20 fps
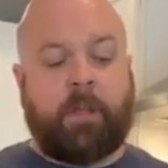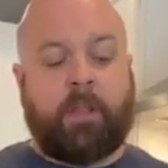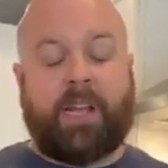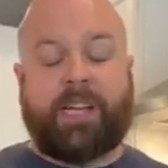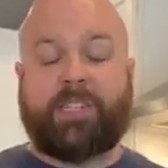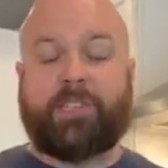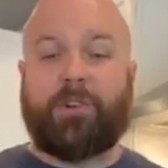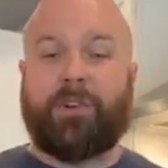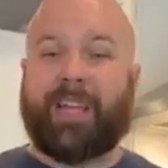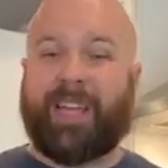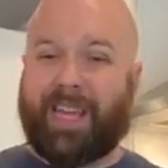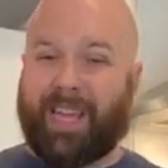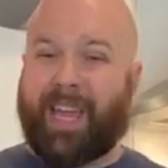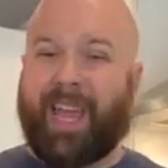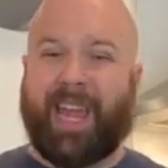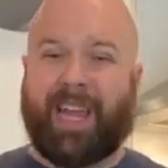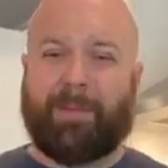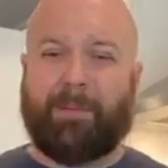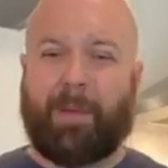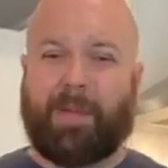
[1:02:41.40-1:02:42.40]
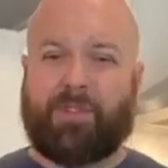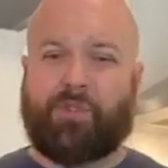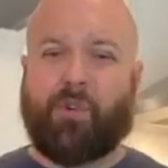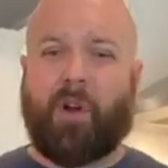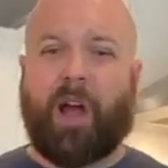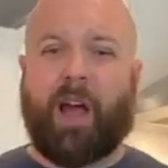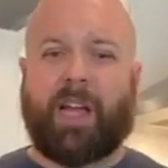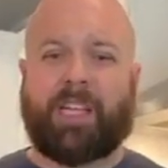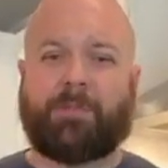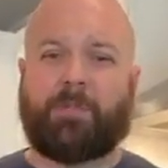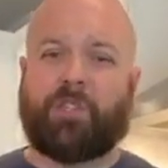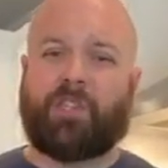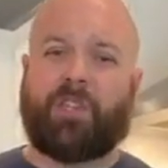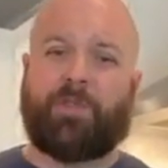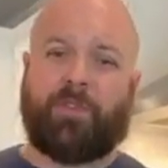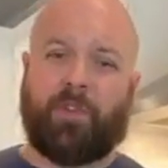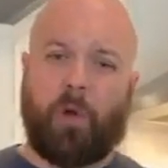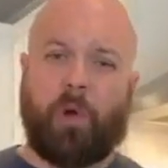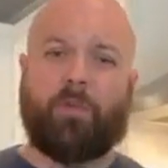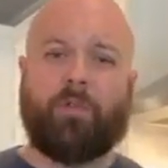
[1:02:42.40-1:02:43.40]
turkey, it can be dry, especially
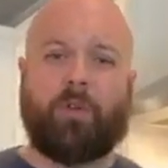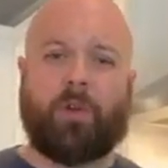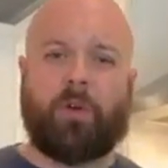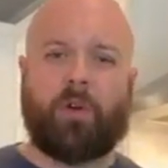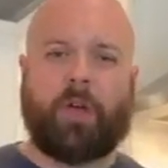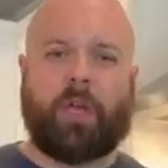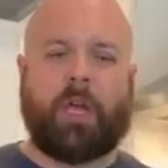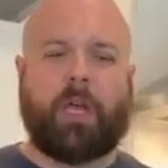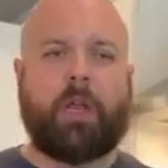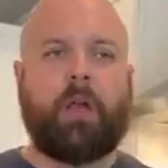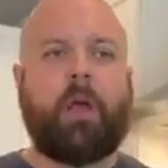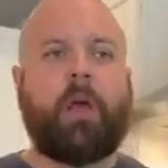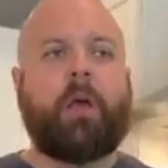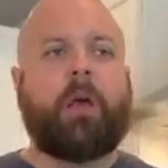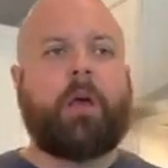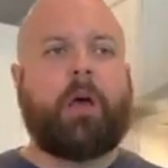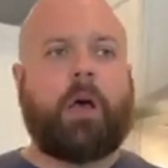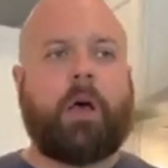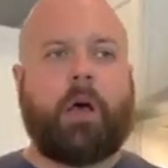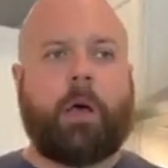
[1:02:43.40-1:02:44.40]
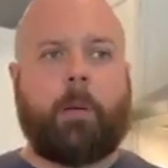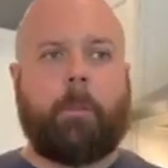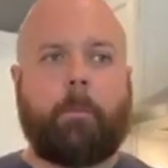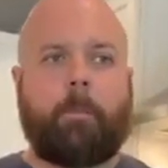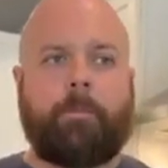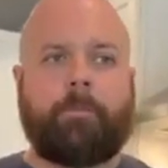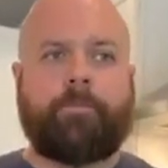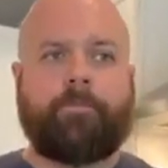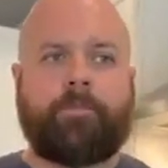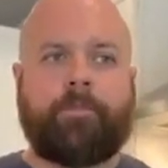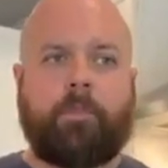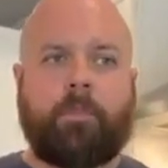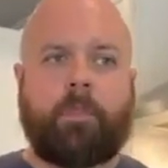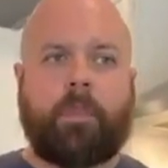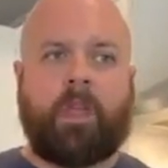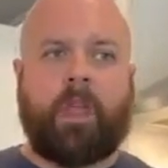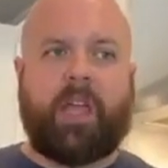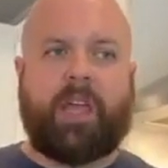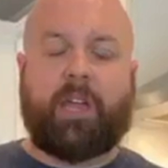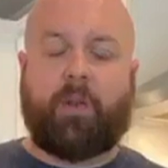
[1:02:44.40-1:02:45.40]
if you overcook it.
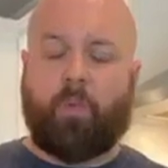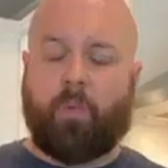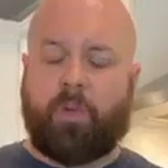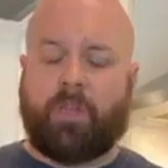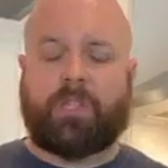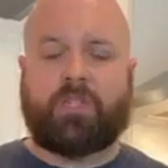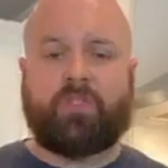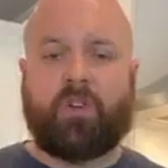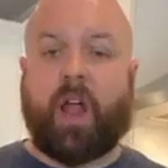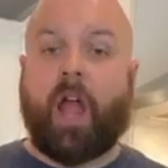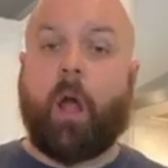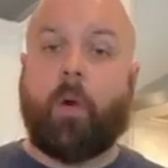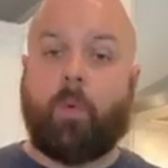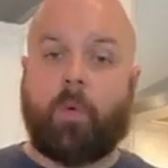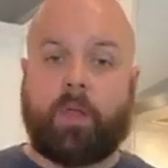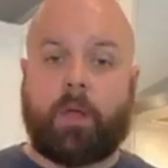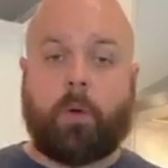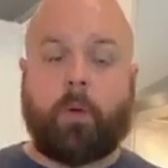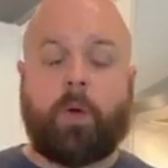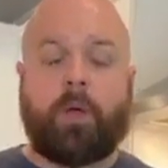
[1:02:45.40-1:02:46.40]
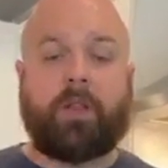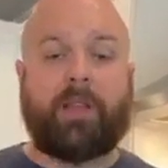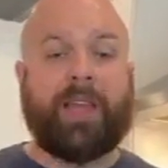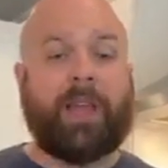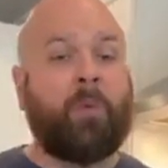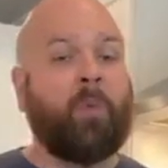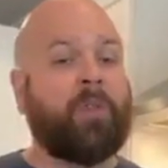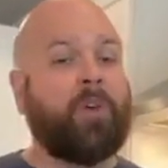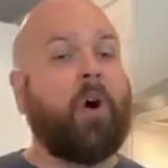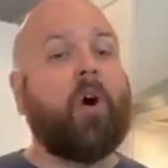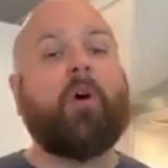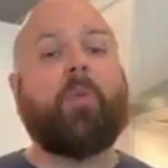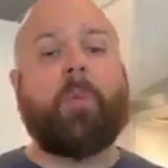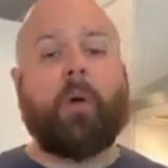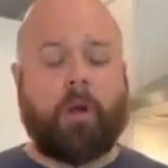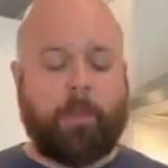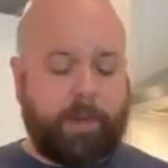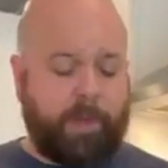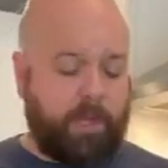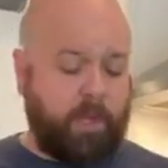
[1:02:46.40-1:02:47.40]
It can really dry out really quickly. And with all
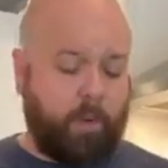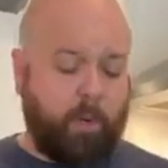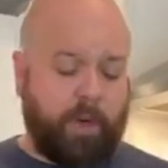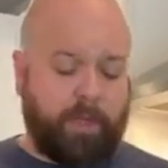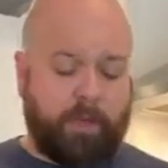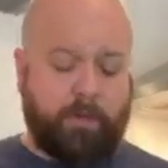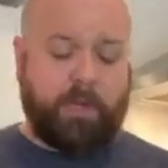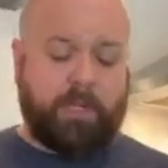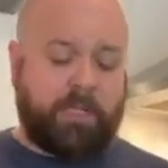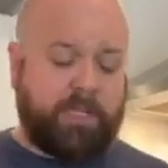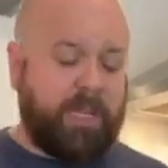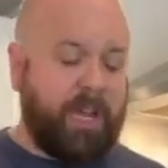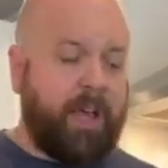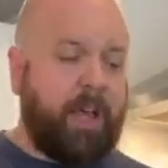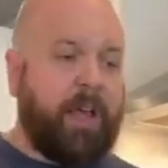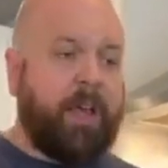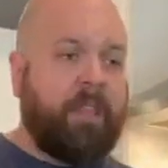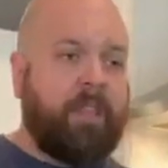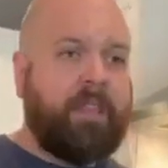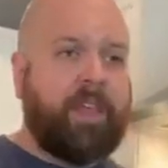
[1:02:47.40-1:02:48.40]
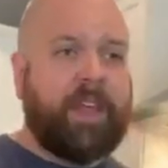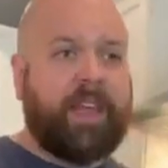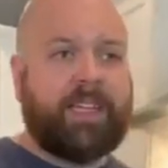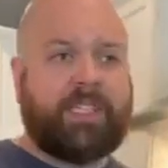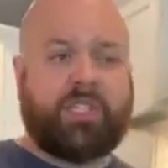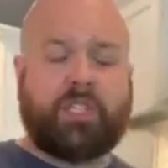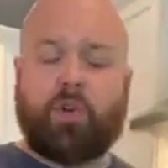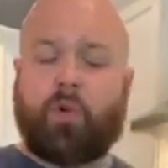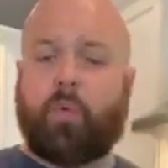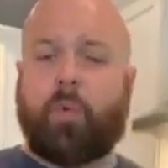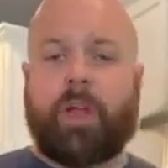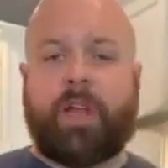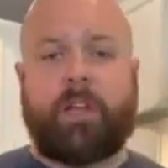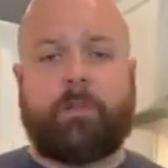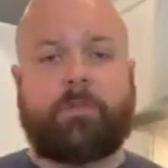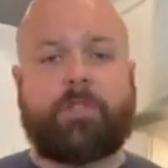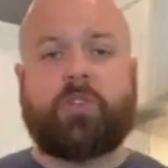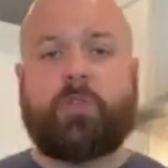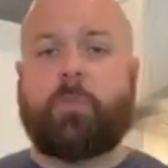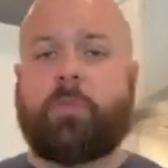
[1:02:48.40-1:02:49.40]
barbecue, whether it's this or
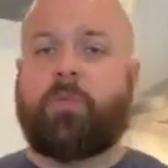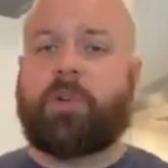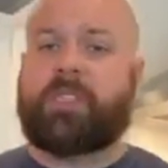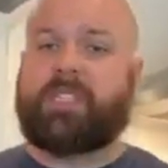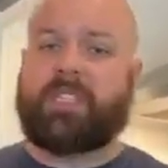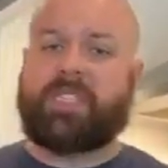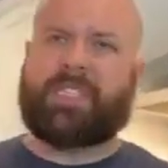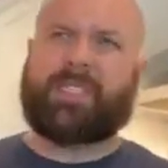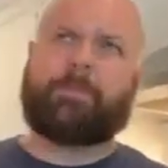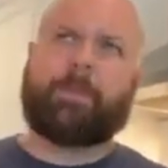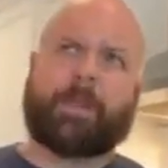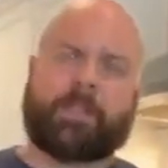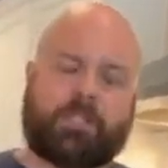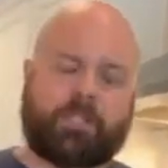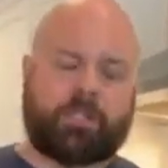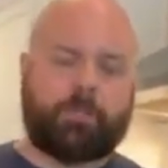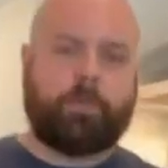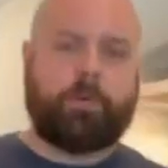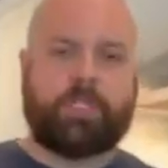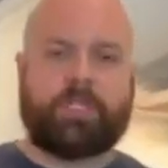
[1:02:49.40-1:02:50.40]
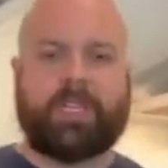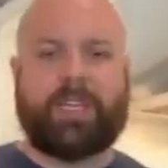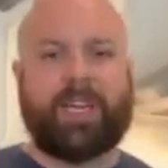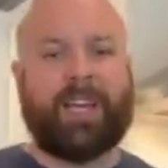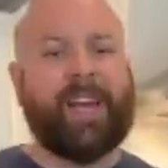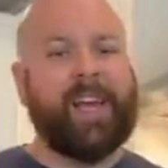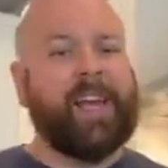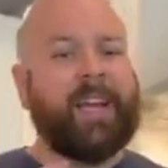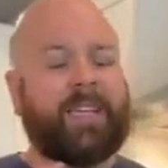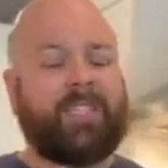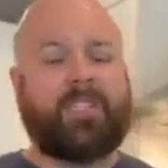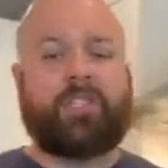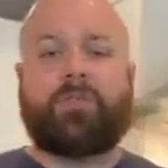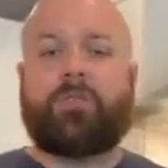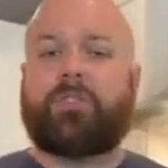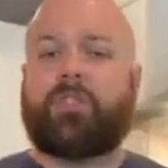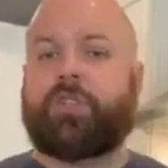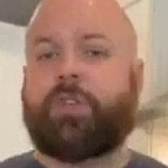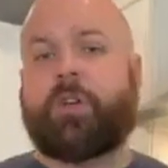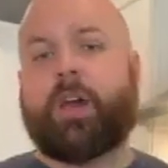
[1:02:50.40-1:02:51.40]
ribs or brisket, especially brisket, as
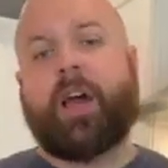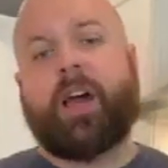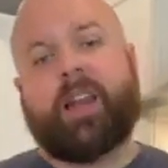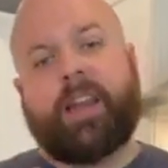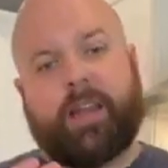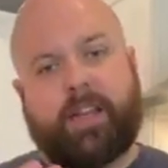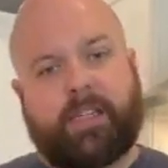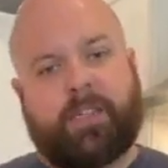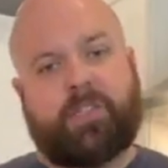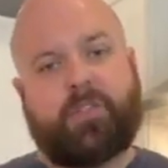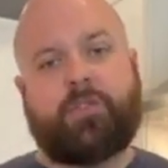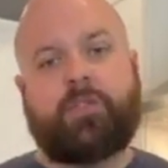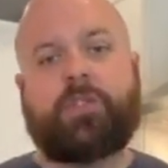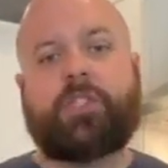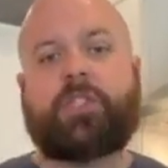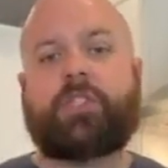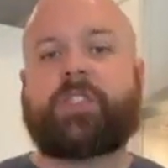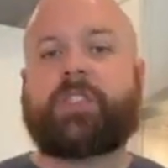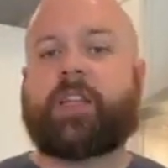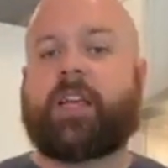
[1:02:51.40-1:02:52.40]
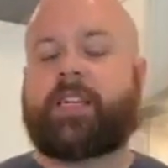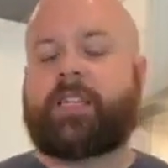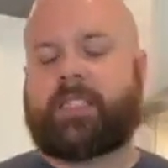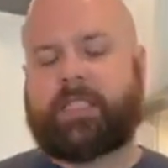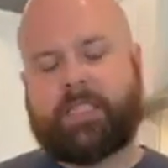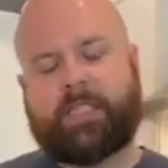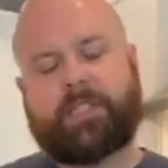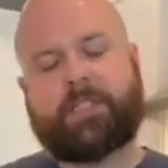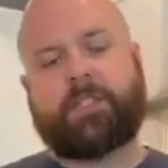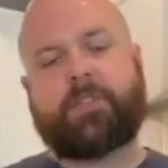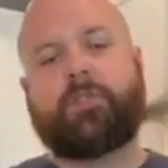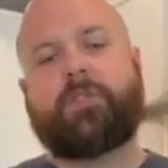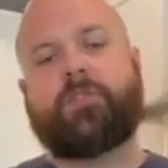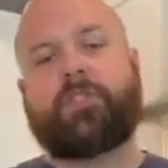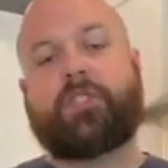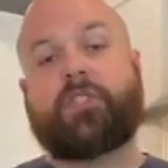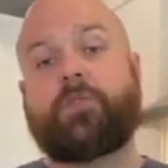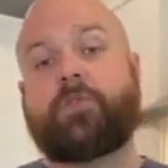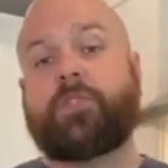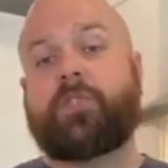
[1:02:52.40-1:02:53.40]
soon as you cut it, as soon as you slice it, as soon
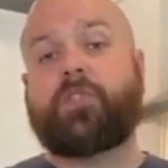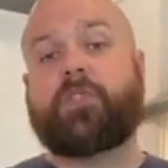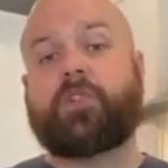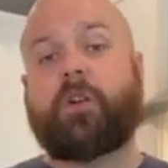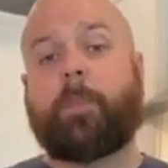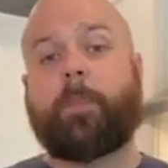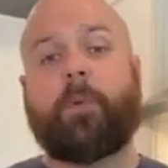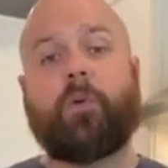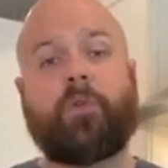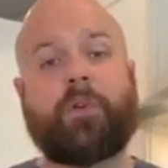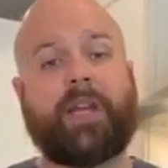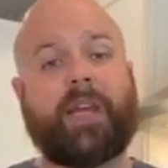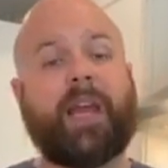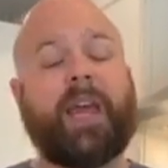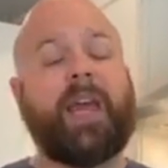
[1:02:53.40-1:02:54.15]
as you start pulling it,